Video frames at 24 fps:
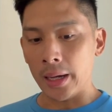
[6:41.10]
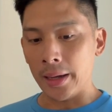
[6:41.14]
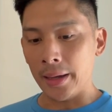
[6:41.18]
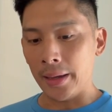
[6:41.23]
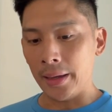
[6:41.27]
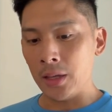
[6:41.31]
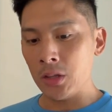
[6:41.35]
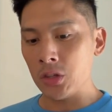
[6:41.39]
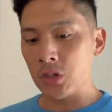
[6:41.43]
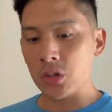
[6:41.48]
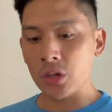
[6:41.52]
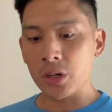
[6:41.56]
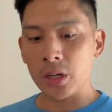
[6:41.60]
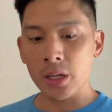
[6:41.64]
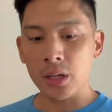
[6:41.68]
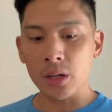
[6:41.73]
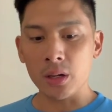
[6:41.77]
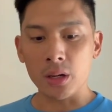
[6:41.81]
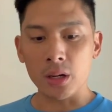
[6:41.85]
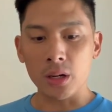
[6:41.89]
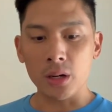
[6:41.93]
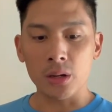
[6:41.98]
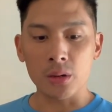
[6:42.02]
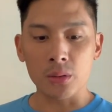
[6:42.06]
injury
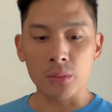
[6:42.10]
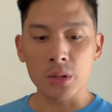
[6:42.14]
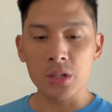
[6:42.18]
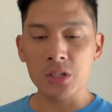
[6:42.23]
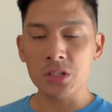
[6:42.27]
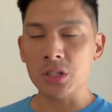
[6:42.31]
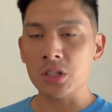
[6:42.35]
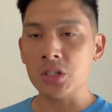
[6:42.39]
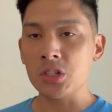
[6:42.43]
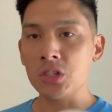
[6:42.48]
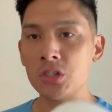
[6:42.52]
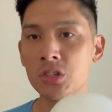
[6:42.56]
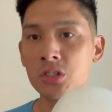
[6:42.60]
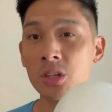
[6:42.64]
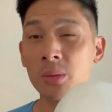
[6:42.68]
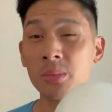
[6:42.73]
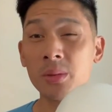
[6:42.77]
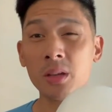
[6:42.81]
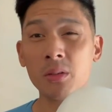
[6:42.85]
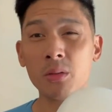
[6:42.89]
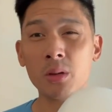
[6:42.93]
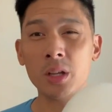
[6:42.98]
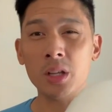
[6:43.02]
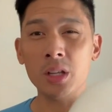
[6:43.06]
or wrist issue,
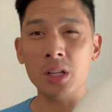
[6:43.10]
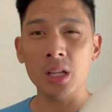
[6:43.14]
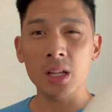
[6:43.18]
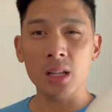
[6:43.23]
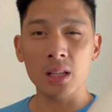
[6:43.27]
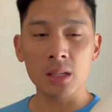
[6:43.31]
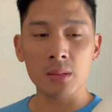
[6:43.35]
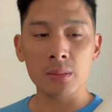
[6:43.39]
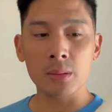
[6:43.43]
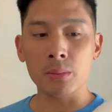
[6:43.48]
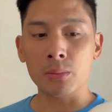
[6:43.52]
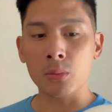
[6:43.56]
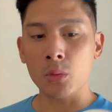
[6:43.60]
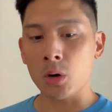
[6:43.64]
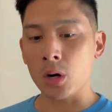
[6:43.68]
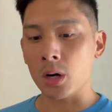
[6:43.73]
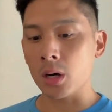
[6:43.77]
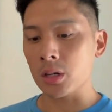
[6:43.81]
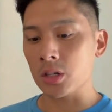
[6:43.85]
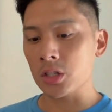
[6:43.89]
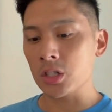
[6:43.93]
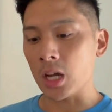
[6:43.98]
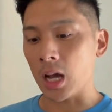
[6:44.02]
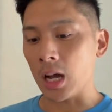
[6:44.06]
something where you need a little bit
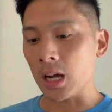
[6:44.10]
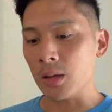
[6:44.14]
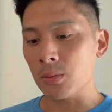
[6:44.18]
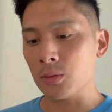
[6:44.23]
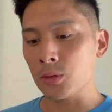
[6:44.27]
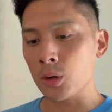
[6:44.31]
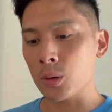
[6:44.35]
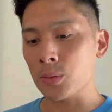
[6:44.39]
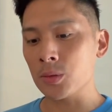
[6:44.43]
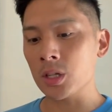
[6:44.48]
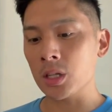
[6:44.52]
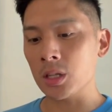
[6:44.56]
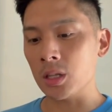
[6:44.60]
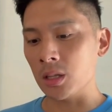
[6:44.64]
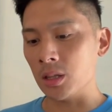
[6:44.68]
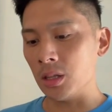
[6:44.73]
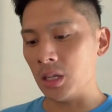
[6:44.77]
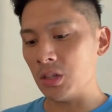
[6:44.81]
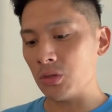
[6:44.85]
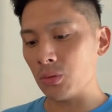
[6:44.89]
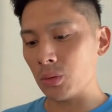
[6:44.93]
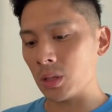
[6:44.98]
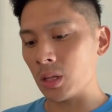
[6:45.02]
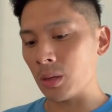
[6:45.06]
more shock absorption, then
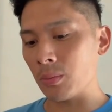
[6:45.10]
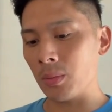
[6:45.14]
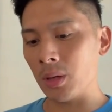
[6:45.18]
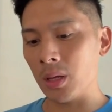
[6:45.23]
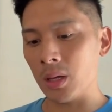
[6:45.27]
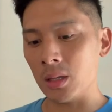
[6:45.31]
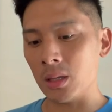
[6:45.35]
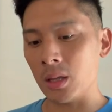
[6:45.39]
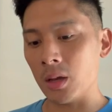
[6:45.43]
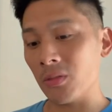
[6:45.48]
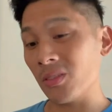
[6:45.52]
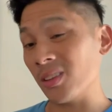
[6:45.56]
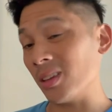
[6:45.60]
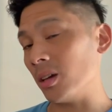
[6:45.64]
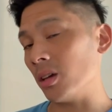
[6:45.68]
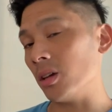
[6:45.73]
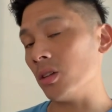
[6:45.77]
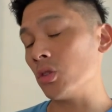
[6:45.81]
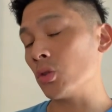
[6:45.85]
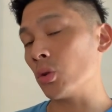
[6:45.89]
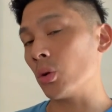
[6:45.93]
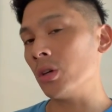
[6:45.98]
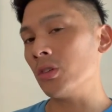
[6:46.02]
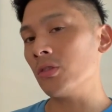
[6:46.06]
these would be definitely a
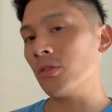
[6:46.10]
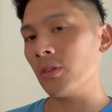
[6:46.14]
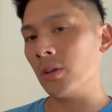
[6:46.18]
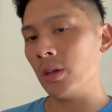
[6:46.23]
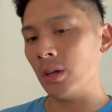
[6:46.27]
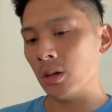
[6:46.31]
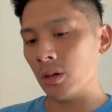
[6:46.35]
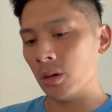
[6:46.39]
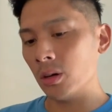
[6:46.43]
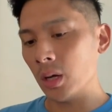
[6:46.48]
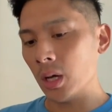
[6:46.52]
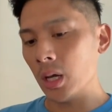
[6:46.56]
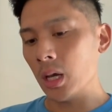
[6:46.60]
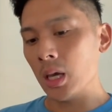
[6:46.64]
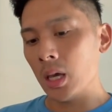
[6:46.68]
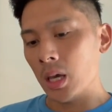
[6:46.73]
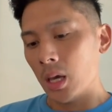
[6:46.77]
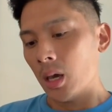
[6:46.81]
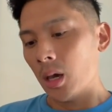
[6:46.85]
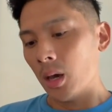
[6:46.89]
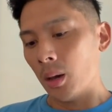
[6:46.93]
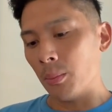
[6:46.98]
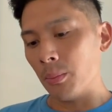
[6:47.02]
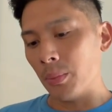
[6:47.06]
good choice for you.
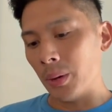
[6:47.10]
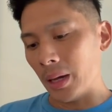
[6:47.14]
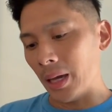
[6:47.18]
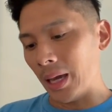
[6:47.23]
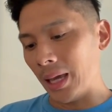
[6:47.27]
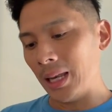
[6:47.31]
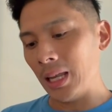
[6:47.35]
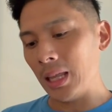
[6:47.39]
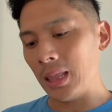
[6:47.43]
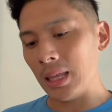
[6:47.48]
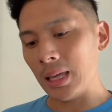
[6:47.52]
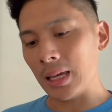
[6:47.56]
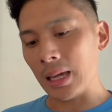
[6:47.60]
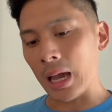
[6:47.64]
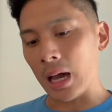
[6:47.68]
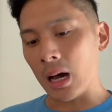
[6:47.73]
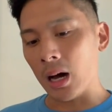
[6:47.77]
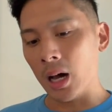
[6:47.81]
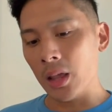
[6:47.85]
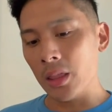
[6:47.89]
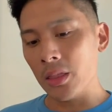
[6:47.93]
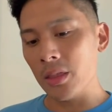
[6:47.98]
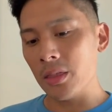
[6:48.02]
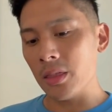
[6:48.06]
But anything
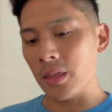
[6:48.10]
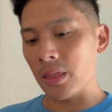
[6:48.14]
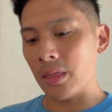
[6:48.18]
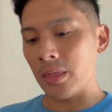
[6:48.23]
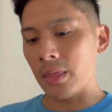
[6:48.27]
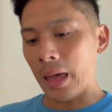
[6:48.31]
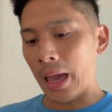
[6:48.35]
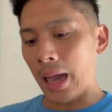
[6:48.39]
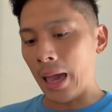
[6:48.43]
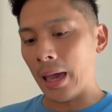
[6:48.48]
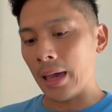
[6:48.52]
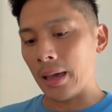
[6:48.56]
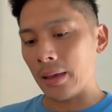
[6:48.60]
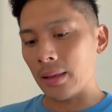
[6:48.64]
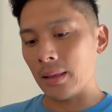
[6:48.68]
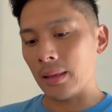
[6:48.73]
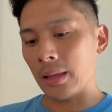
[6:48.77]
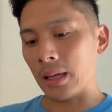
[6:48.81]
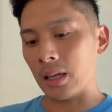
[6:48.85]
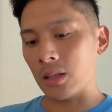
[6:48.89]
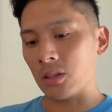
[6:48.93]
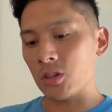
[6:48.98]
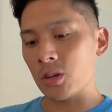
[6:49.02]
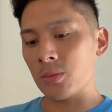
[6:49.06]
other than that,
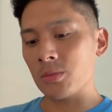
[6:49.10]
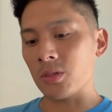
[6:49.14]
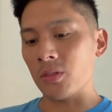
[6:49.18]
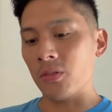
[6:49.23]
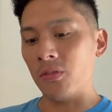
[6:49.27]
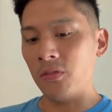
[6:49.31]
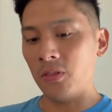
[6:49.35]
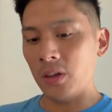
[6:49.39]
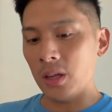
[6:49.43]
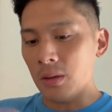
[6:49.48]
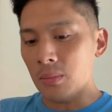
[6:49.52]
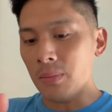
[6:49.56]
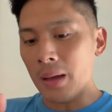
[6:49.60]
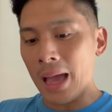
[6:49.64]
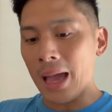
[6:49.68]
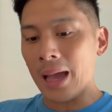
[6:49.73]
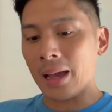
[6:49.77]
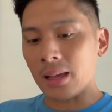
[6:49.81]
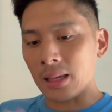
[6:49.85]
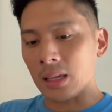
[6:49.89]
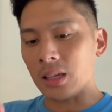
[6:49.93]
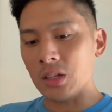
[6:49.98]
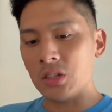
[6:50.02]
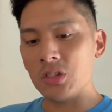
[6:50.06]
like in terms of
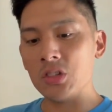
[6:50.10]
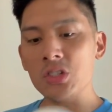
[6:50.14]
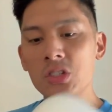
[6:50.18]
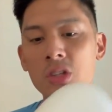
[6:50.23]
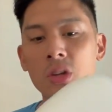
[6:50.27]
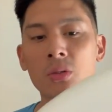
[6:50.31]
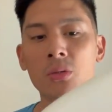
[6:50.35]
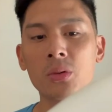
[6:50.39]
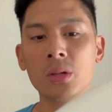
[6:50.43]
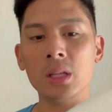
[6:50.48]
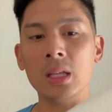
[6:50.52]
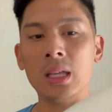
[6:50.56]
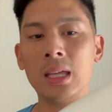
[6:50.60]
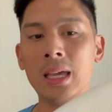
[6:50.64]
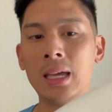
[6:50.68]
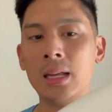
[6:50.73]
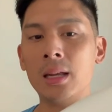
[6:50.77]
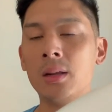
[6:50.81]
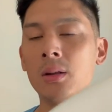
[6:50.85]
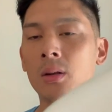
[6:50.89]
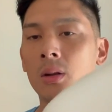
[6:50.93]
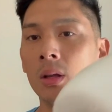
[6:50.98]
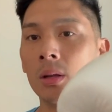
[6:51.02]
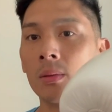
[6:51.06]
feedback, you just don't really get
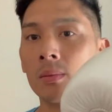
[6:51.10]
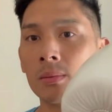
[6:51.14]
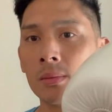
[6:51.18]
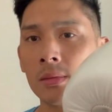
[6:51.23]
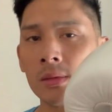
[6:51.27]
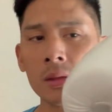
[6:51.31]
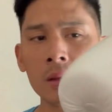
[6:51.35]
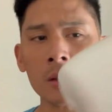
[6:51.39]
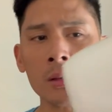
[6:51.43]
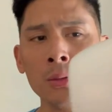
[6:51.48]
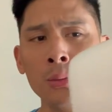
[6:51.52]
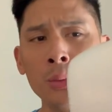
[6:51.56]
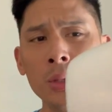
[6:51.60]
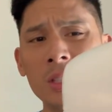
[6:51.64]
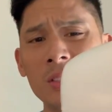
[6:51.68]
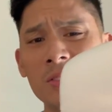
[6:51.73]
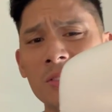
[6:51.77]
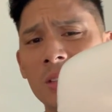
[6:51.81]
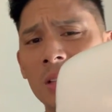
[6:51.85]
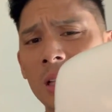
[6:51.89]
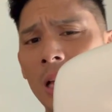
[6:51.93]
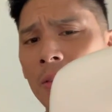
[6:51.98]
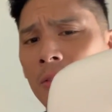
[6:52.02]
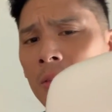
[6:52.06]
it with this
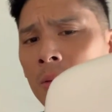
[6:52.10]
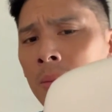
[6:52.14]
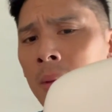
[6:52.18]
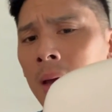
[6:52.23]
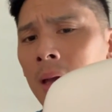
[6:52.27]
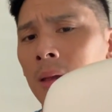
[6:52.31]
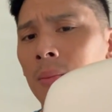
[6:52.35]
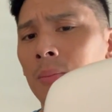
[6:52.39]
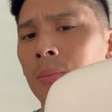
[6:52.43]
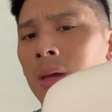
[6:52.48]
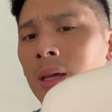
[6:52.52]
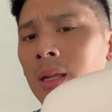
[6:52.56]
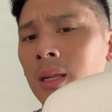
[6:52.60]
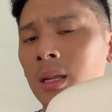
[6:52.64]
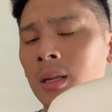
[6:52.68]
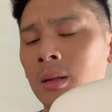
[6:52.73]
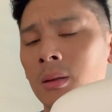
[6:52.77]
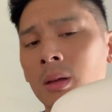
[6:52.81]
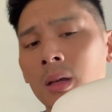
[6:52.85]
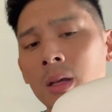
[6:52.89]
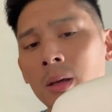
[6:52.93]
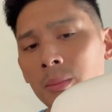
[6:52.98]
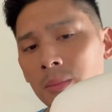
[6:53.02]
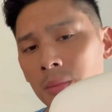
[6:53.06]
glove in my opinion,
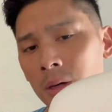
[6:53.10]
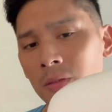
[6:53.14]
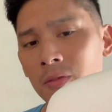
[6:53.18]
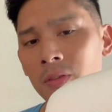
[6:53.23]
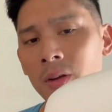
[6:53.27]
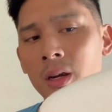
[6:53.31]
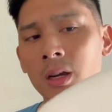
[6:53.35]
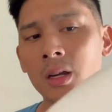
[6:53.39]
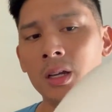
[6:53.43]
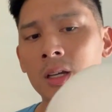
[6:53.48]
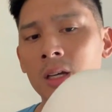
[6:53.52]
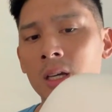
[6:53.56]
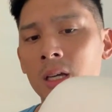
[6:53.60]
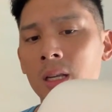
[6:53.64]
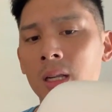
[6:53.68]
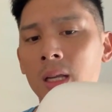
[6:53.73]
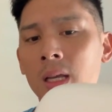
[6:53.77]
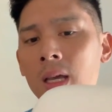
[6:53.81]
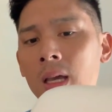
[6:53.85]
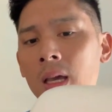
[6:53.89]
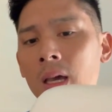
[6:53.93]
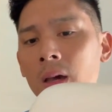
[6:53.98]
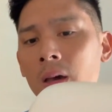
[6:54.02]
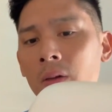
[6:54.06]
but very
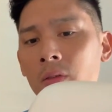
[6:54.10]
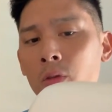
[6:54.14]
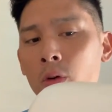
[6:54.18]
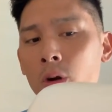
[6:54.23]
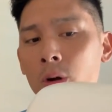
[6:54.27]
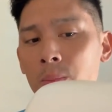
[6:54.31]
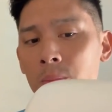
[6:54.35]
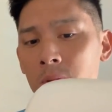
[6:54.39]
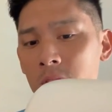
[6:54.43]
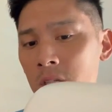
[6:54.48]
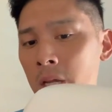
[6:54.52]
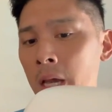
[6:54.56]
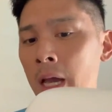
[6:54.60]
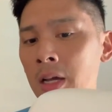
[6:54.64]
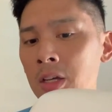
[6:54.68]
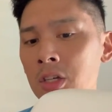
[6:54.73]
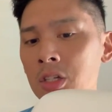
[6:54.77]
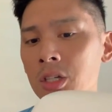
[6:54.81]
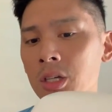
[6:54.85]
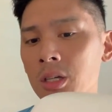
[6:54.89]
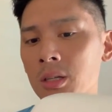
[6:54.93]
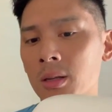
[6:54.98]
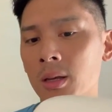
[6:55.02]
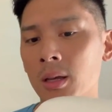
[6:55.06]
good for
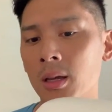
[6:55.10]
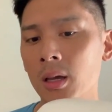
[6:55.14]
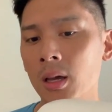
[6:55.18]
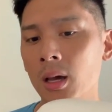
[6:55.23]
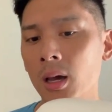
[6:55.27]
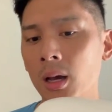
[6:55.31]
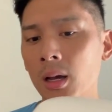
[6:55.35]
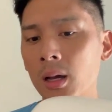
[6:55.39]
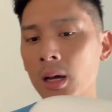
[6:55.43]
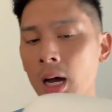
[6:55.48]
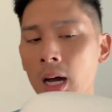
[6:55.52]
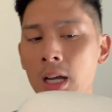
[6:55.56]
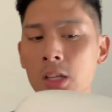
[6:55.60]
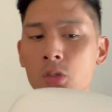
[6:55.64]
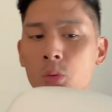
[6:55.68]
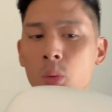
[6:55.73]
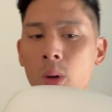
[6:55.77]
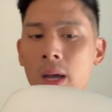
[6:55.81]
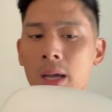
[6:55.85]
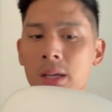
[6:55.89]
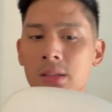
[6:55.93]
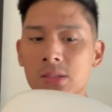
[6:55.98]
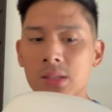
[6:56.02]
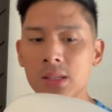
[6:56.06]
protection.
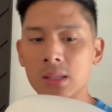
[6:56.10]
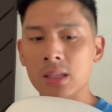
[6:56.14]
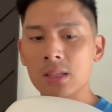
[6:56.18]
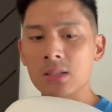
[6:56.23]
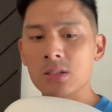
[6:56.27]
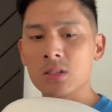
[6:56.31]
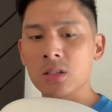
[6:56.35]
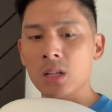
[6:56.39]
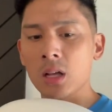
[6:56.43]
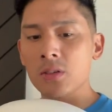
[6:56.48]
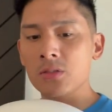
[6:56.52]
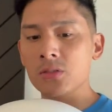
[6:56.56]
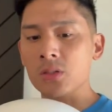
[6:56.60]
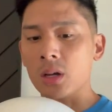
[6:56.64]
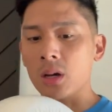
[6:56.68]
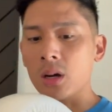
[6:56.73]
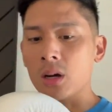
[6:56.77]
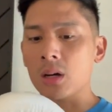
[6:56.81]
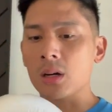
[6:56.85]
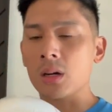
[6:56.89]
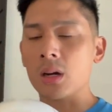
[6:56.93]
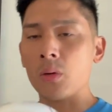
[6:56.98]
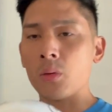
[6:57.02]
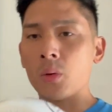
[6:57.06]
Cost-wise, these gloves
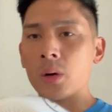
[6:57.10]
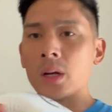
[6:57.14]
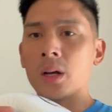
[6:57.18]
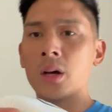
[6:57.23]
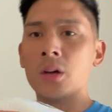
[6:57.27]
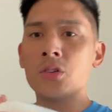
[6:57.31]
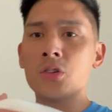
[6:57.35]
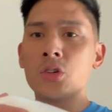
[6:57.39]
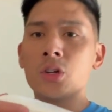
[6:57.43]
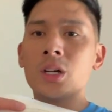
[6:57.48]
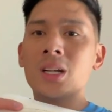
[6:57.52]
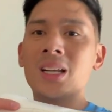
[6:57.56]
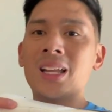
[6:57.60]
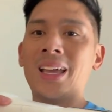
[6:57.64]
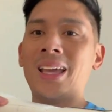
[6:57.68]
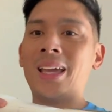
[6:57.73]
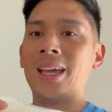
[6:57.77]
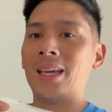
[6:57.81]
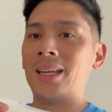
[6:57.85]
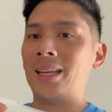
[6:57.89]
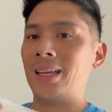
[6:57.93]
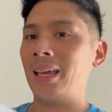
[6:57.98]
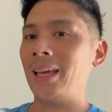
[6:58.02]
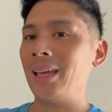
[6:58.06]
are
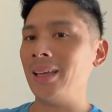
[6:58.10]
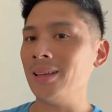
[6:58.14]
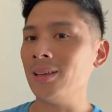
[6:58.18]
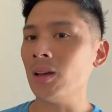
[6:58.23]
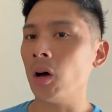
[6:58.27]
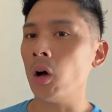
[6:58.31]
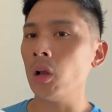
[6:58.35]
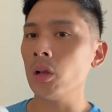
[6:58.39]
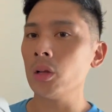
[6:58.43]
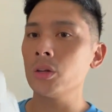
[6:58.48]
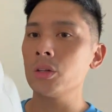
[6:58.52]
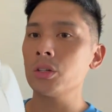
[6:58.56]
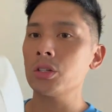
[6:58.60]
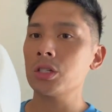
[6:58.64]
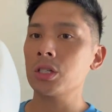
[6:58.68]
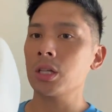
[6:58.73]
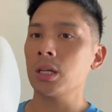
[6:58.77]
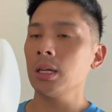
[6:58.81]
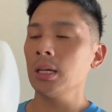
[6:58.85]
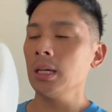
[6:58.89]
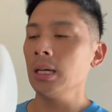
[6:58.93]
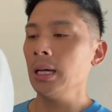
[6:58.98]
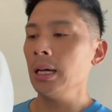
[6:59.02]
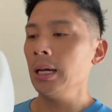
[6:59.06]

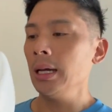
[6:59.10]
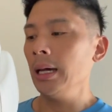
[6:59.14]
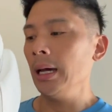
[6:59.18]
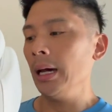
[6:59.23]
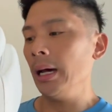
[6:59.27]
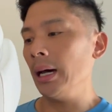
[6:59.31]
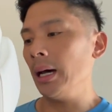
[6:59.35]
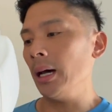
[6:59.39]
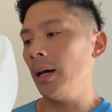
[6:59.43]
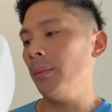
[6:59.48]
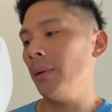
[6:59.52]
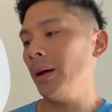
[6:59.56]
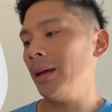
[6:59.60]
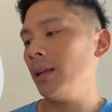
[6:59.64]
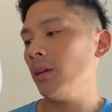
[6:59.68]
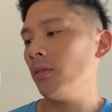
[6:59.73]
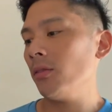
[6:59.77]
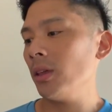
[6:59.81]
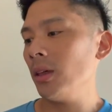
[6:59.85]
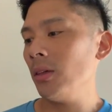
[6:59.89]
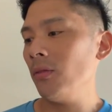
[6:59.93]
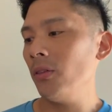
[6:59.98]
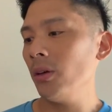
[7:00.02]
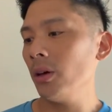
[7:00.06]
$108. I
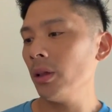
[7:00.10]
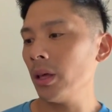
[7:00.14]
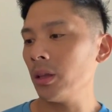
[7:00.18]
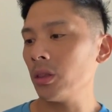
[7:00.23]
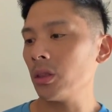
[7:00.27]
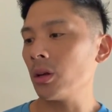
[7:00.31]
definitely feel like